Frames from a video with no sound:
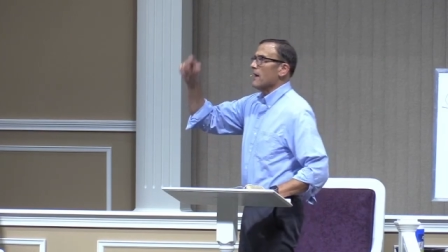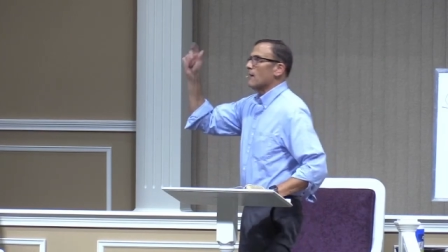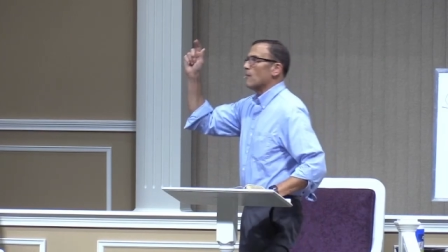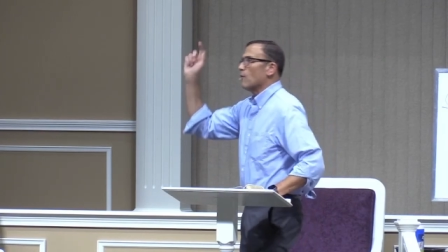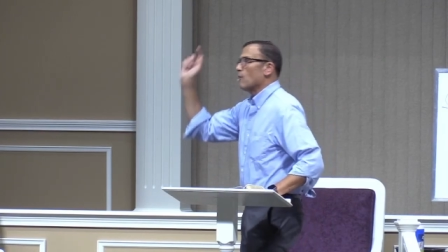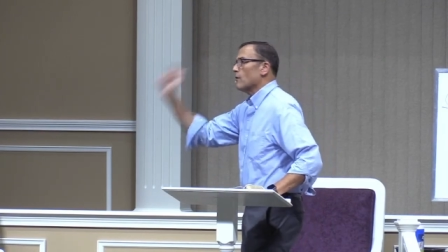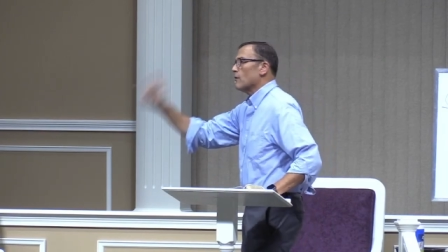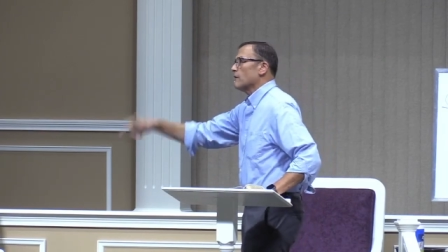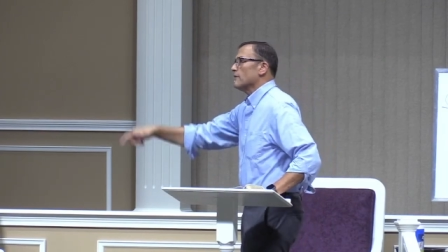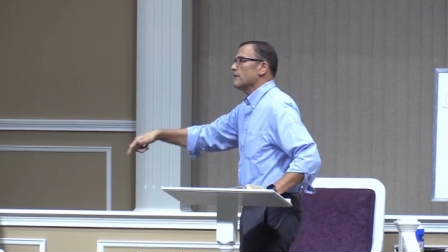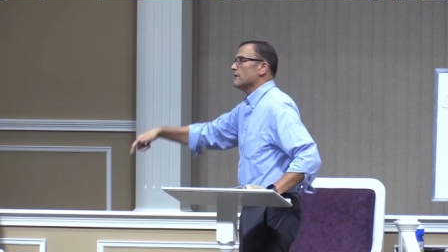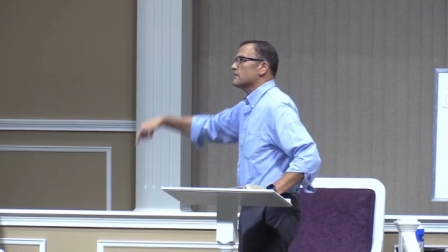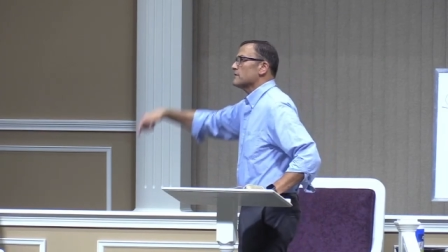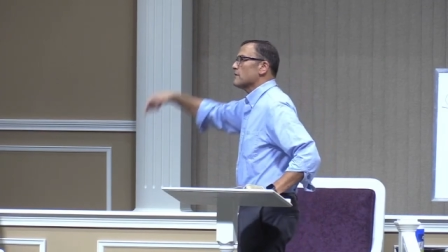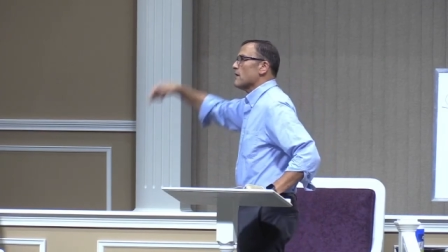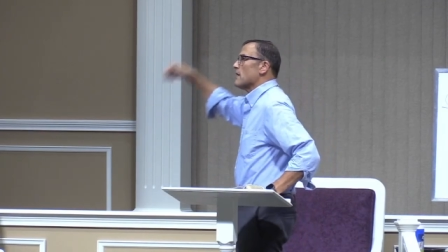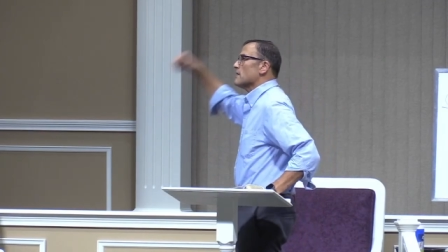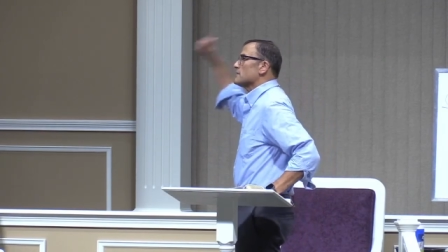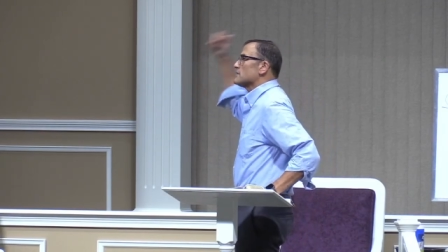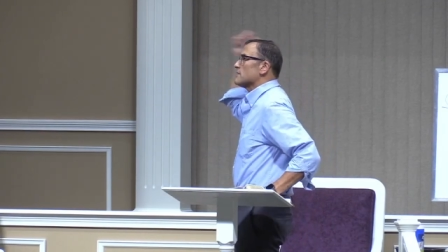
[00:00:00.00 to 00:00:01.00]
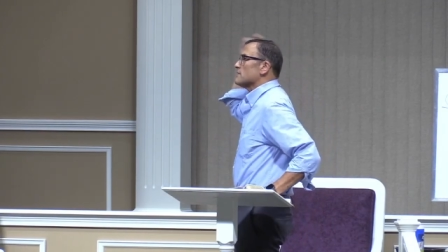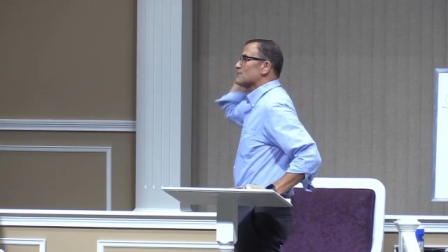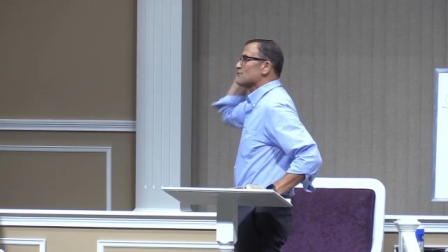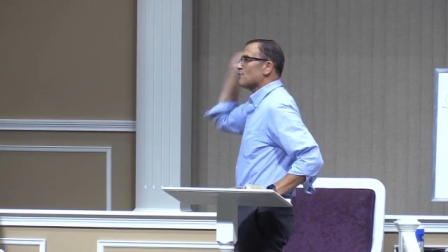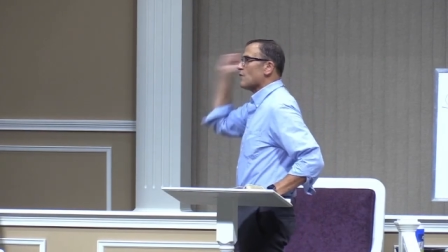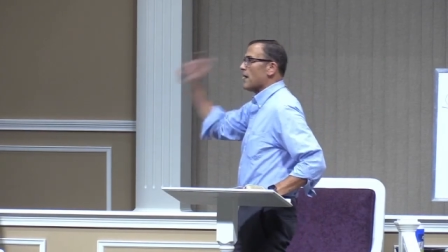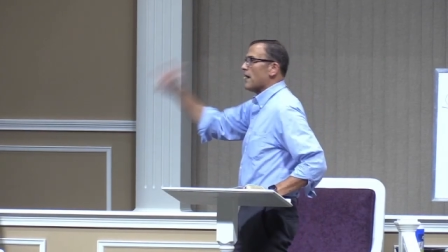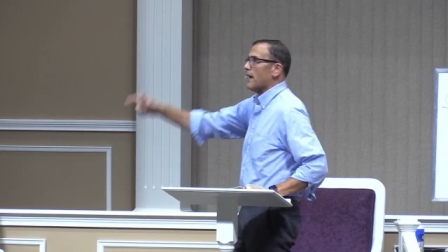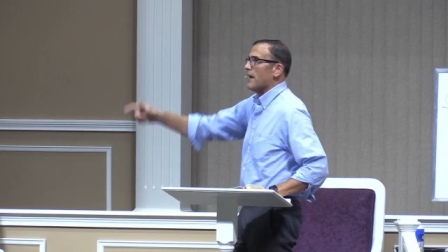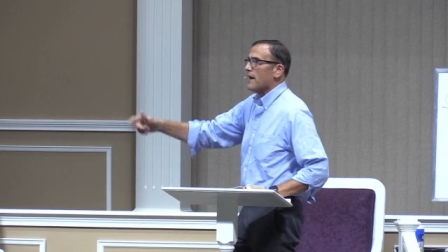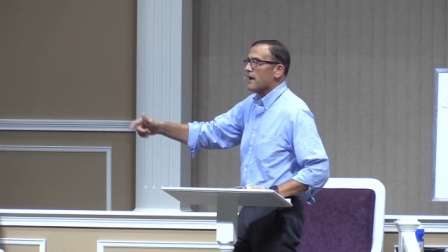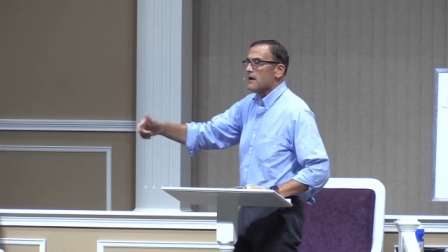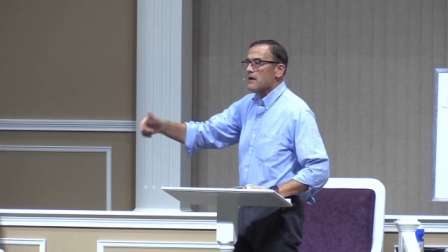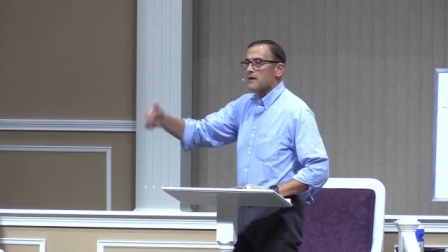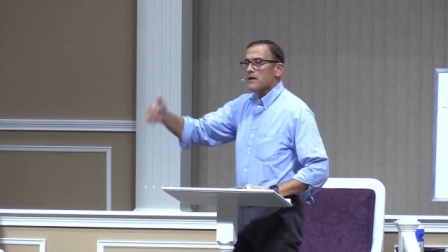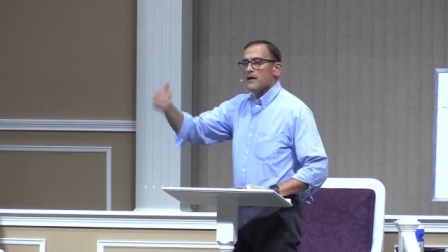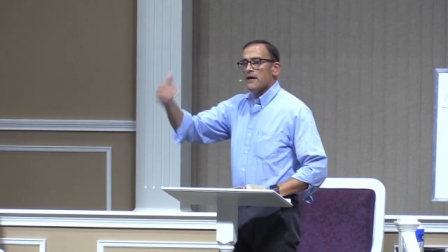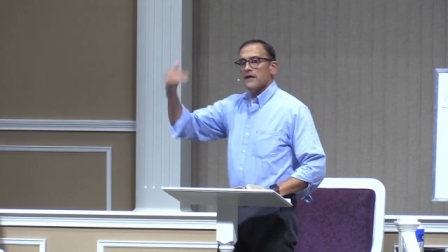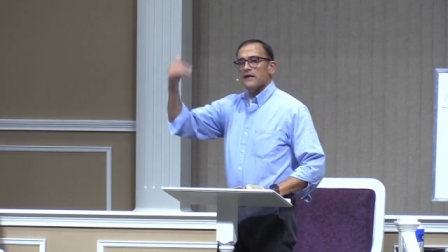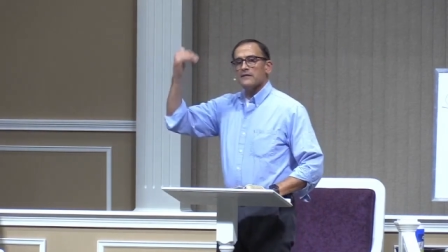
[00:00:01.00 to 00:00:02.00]
and a world that's lost its way
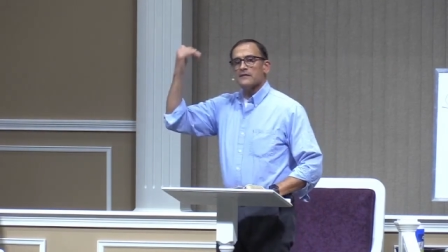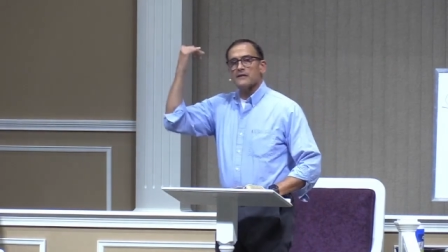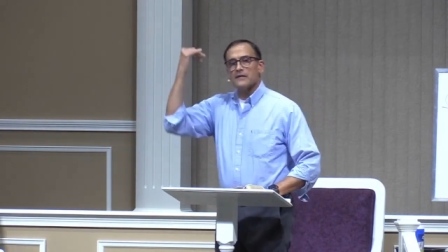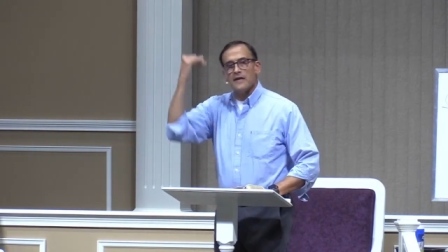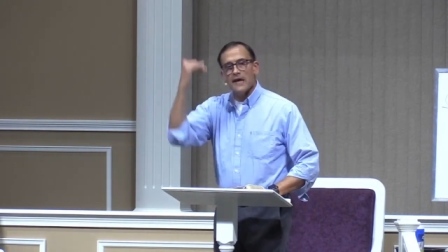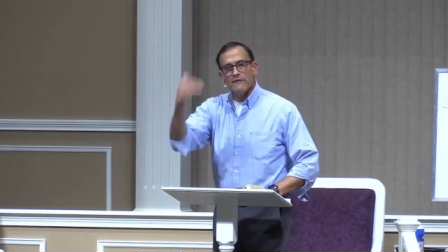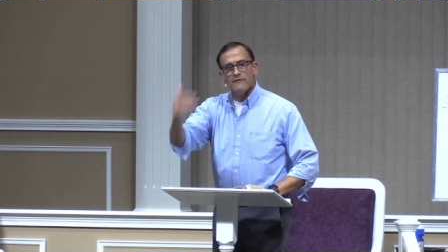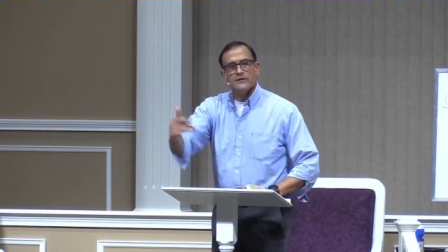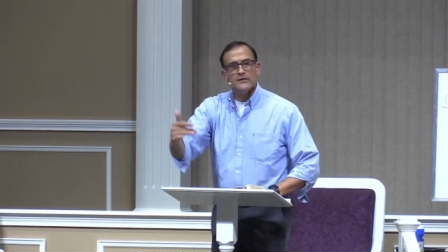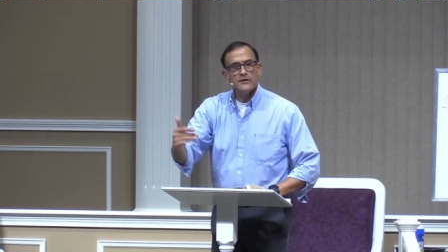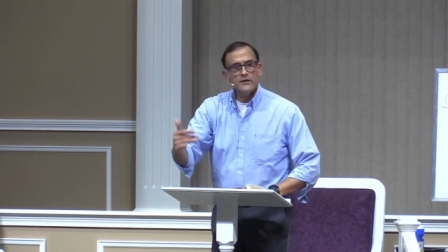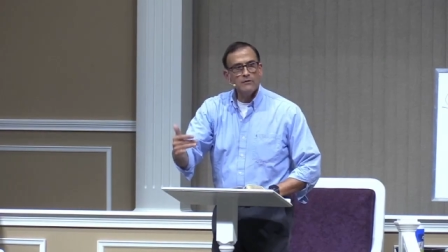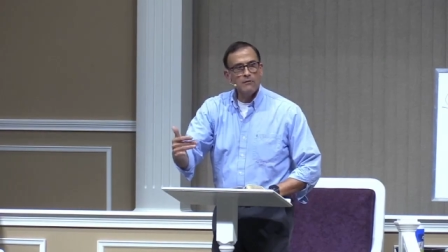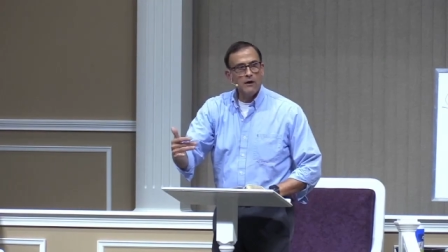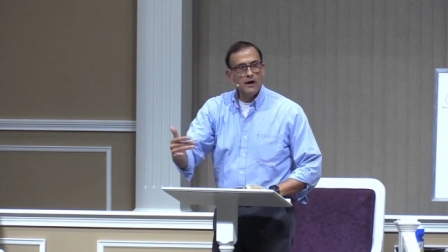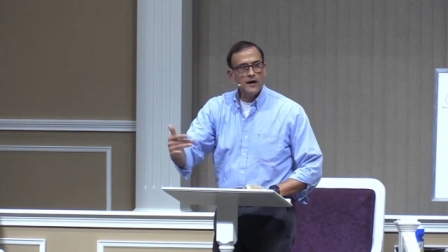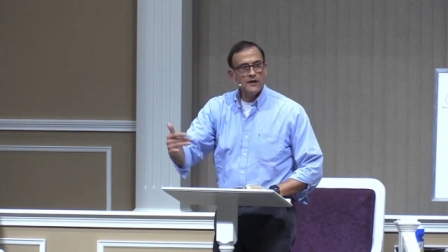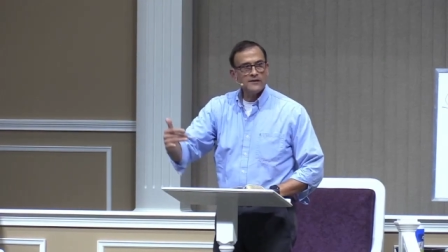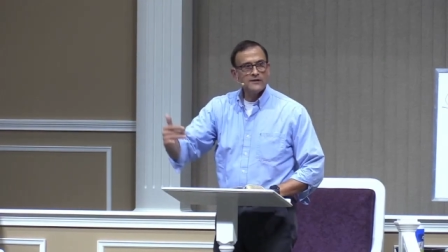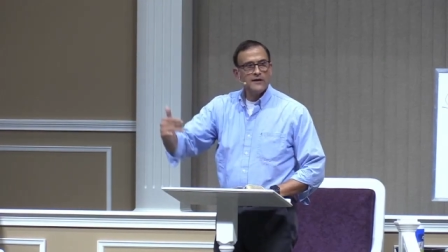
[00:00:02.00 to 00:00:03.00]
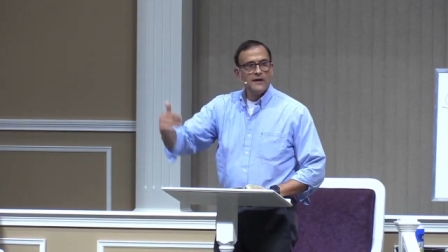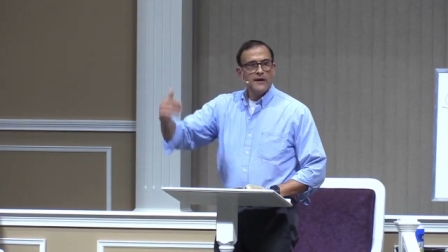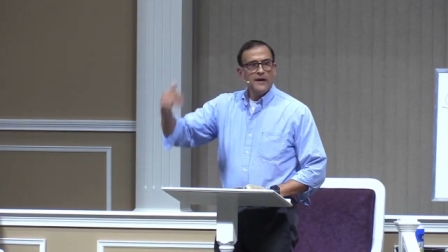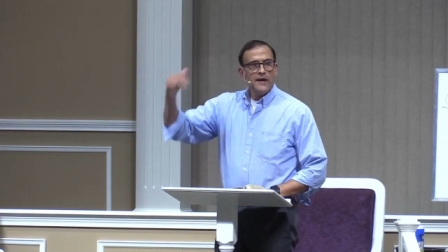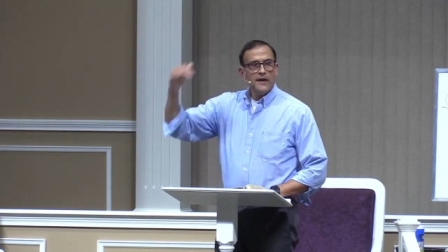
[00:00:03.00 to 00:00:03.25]
is given to us